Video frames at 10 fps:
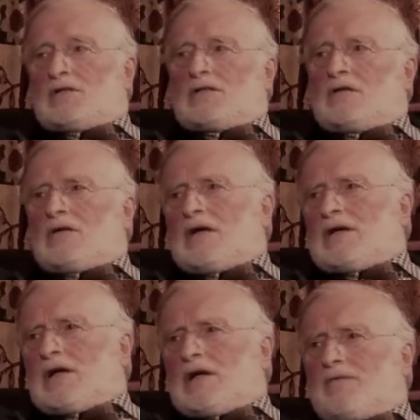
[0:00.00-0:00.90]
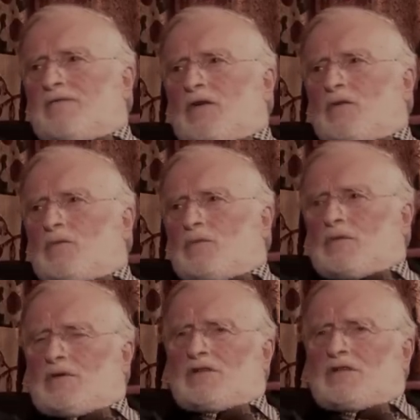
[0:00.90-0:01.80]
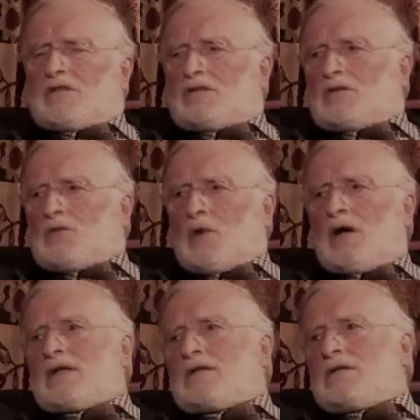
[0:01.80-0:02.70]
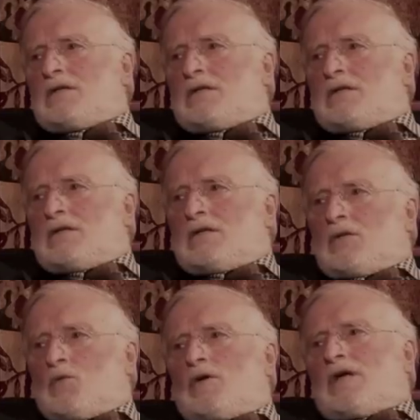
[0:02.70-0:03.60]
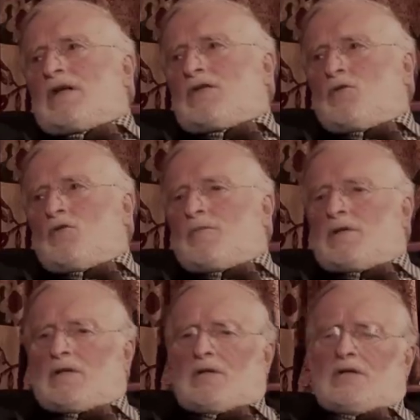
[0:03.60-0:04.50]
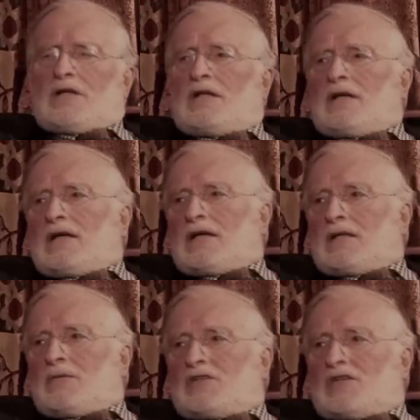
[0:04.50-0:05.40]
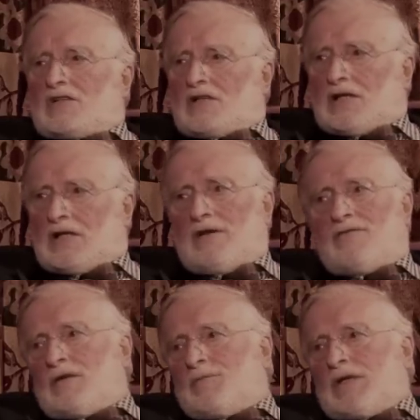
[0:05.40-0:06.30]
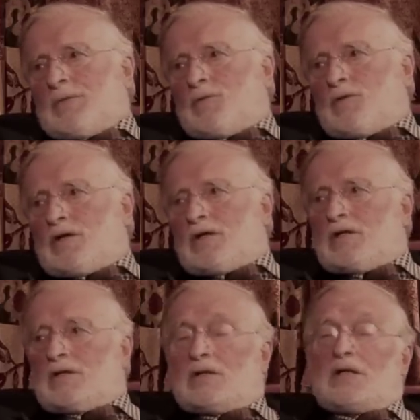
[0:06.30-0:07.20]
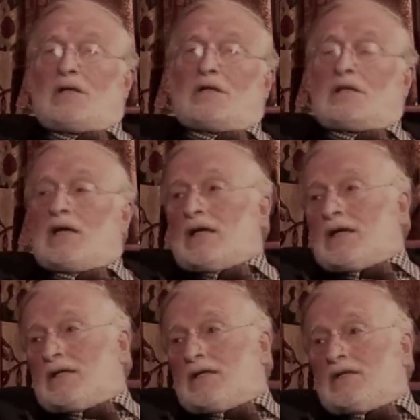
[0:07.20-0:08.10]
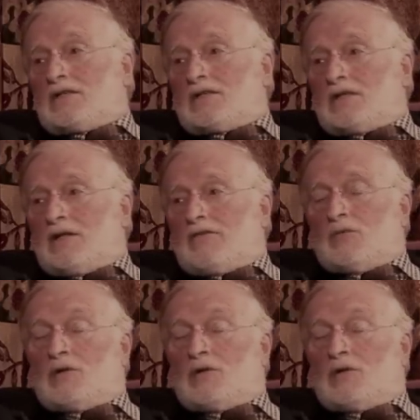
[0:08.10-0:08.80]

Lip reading: So I felt this isn't quite what I thought. But on the other hand, there were such lovely people, and he and Gay had done such a lovely